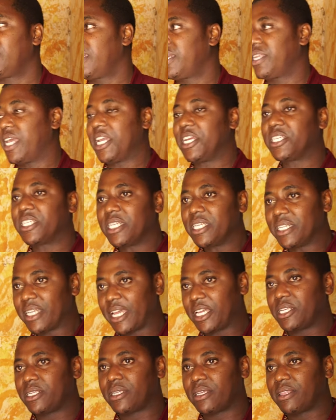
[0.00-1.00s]
In
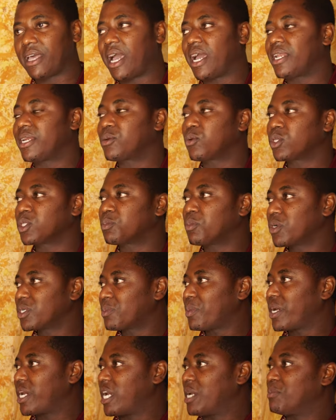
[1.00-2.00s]
1890, the island was
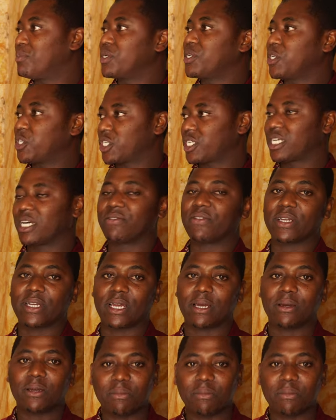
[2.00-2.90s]
bought by a British governor.